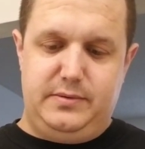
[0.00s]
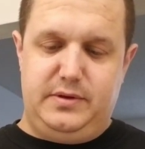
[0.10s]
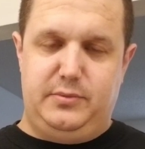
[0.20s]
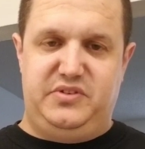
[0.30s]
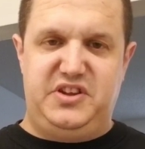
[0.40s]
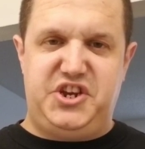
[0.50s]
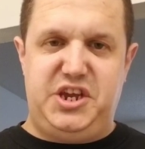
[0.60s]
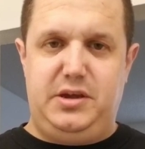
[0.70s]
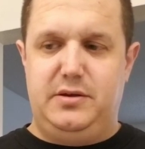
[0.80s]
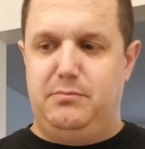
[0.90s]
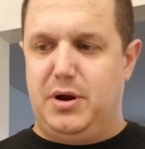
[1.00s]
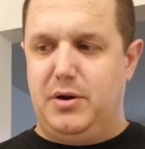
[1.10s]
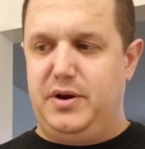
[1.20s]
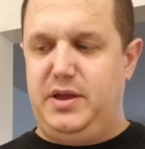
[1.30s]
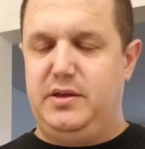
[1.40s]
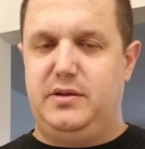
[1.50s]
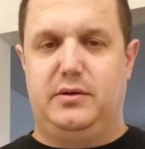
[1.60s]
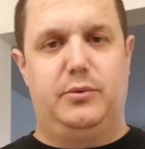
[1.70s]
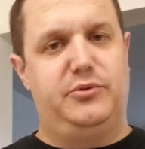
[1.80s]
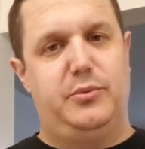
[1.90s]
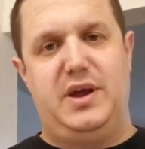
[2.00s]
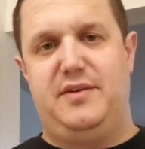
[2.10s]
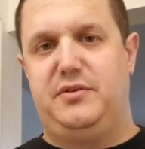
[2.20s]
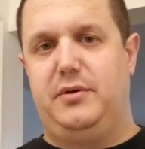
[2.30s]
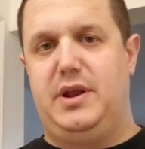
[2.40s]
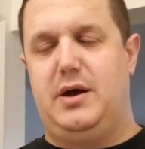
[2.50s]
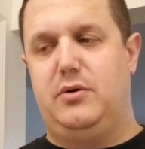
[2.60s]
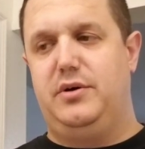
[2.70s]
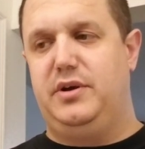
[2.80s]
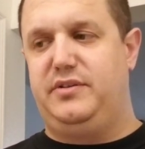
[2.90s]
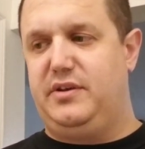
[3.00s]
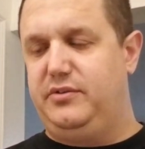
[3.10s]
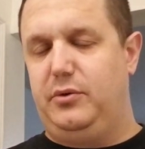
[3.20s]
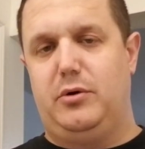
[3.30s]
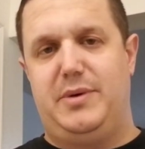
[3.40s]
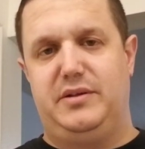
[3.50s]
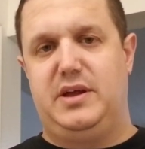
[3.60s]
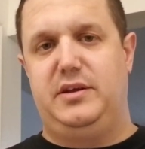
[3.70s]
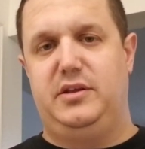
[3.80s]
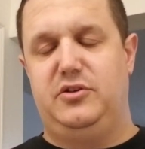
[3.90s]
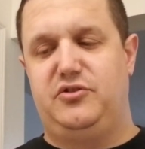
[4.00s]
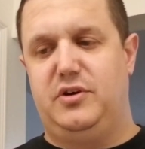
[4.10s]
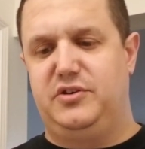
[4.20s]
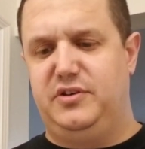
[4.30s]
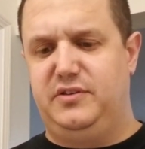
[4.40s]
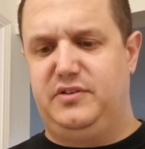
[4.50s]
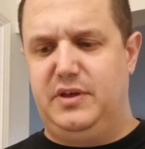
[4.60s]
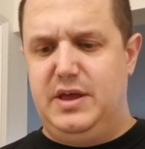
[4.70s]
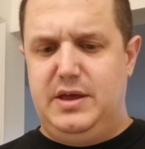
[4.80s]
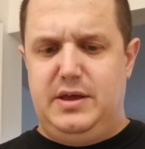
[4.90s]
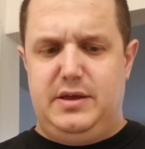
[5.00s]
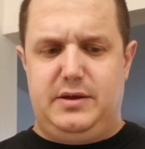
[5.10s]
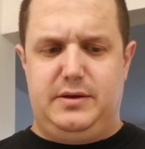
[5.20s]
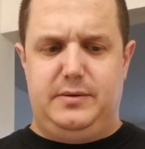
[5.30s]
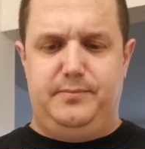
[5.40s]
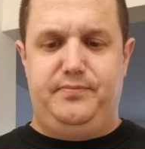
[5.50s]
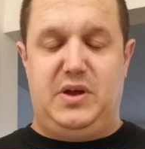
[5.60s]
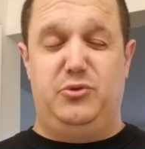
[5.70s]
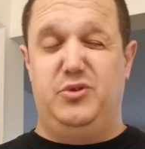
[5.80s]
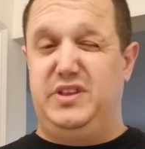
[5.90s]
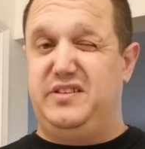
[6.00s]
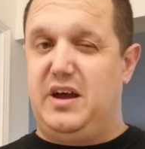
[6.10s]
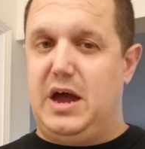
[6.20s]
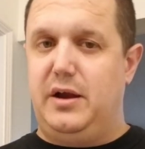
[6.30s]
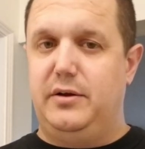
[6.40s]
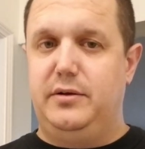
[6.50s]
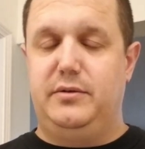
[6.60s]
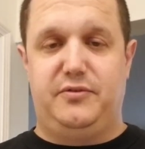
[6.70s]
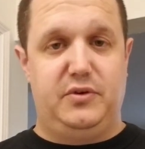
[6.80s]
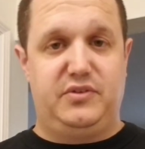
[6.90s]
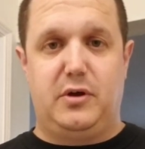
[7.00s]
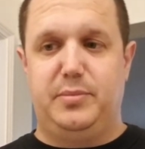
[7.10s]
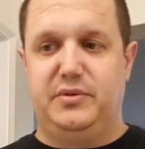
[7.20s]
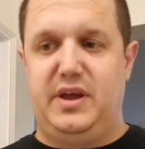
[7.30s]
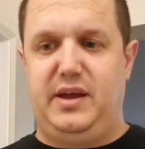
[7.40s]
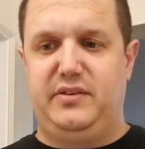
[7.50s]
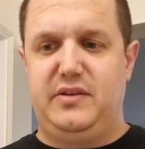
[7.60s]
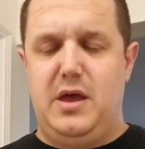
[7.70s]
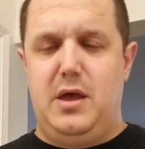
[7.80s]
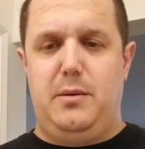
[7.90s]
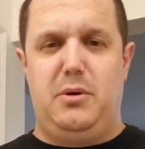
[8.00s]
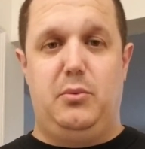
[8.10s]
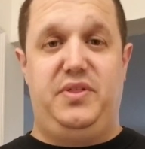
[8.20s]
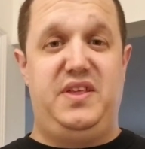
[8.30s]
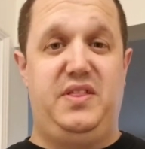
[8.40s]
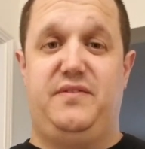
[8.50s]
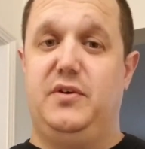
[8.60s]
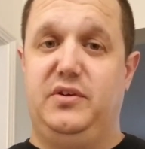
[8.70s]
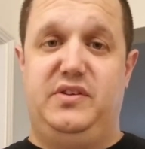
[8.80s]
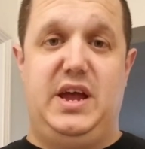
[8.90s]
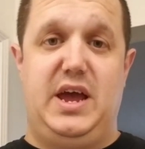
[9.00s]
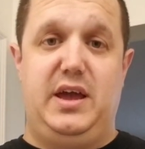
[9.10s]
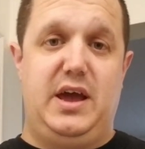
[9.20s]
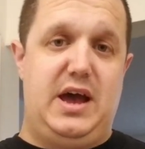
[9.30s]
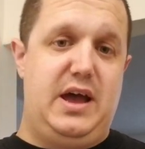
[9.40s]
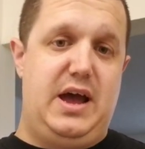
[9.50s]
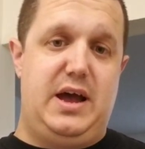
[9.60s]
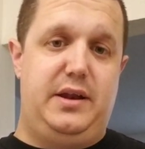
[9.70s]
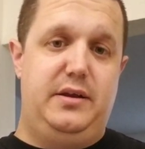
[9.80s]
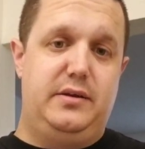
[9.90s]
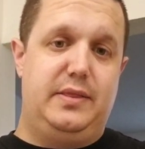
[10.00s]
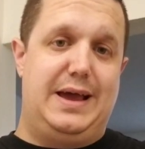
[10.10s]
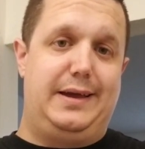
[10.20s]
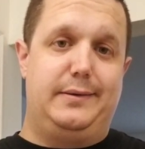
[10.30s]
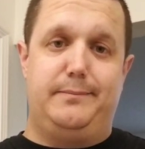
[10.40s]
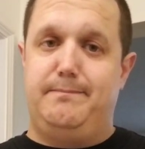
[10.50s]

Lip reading: It was itchy, burny. It goes away after an hour. It tells you all about that in the instructions. I was really tired the first couple days, but within the first day I had like